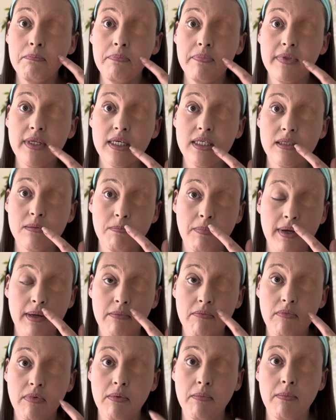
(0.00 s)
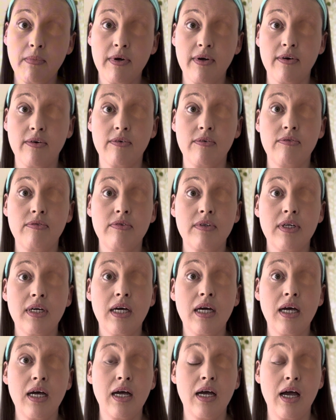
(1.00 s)
this bit removed,
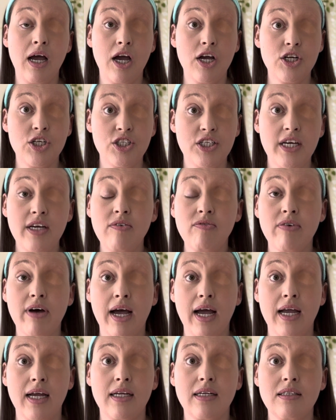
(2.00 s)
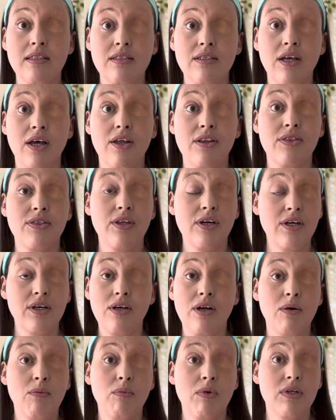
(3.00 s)
and she finds that
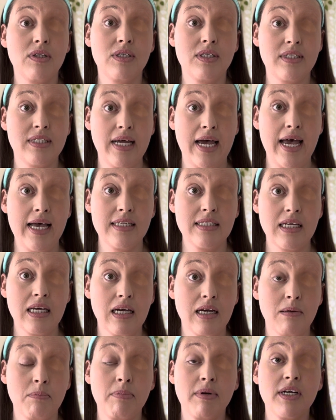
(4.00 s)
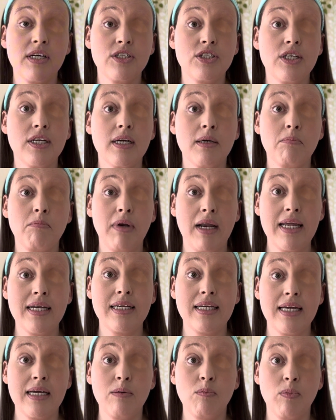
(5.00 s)
no one stares at her because she can blend
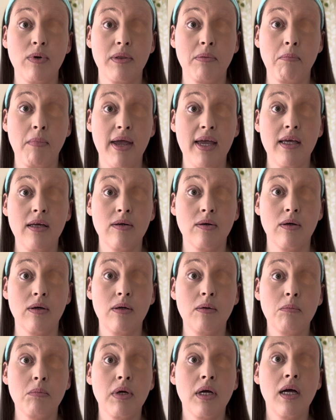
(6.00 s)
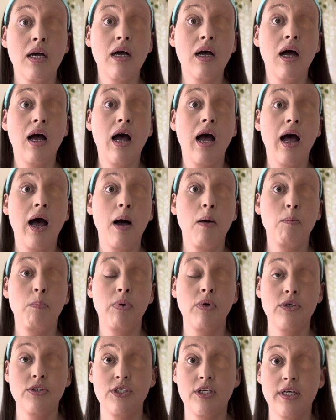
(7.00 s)
it in with makeup,
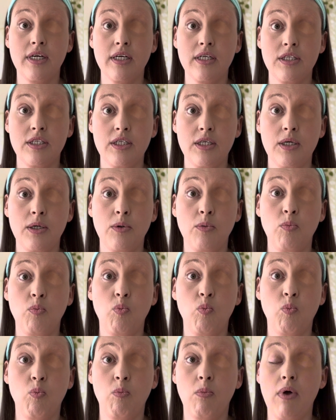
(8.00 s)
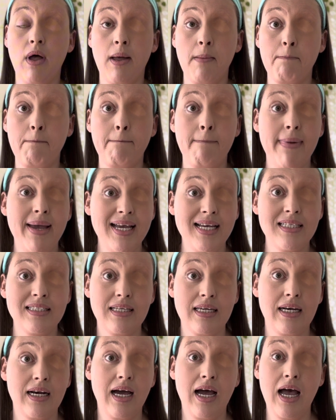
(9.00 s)
but she can do
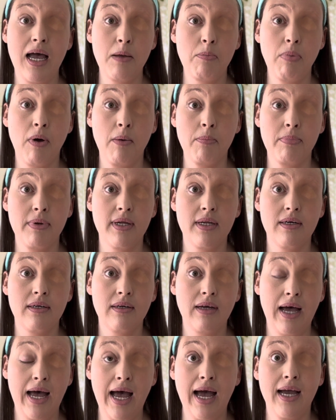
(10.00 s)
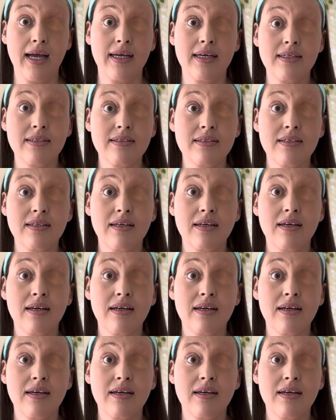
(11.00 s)
amazing eye-popping eyes